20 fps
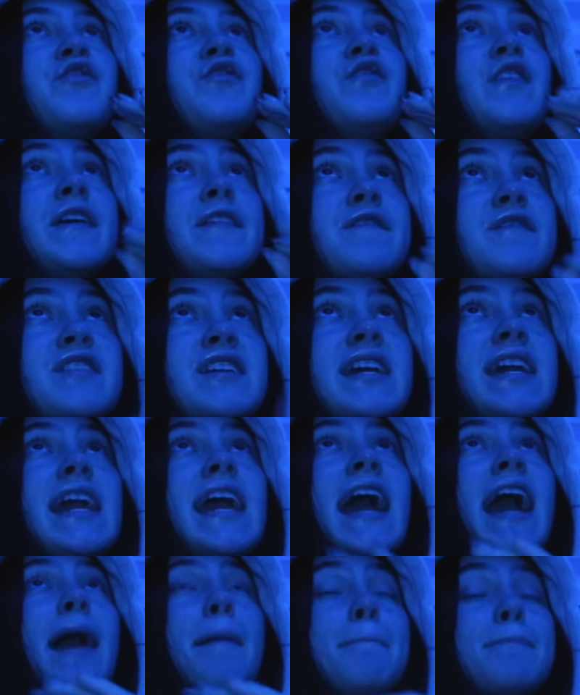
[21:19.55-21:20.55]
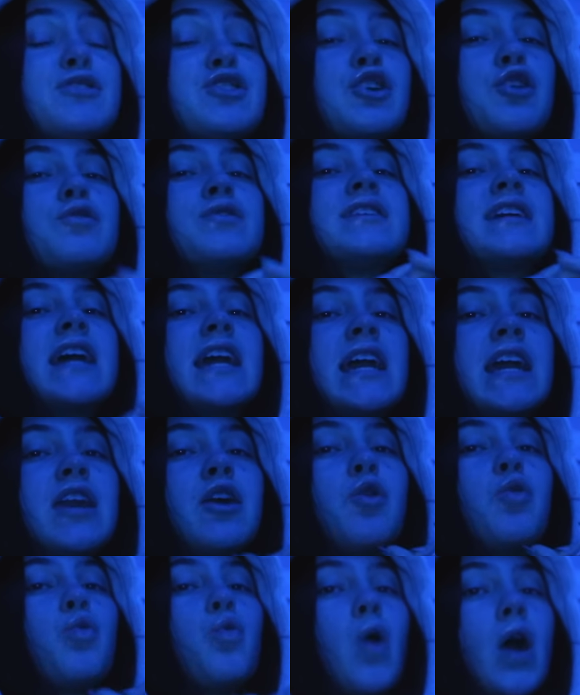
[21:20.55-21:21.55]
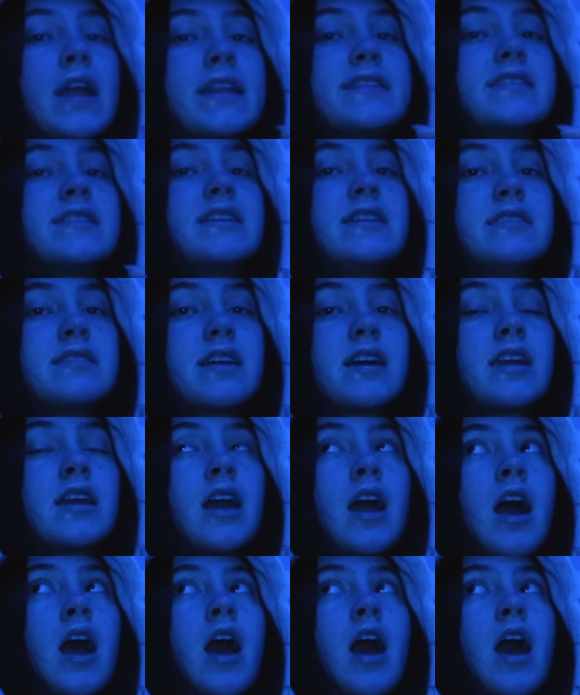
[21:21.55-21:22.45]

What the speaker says: 50 episodes in one season.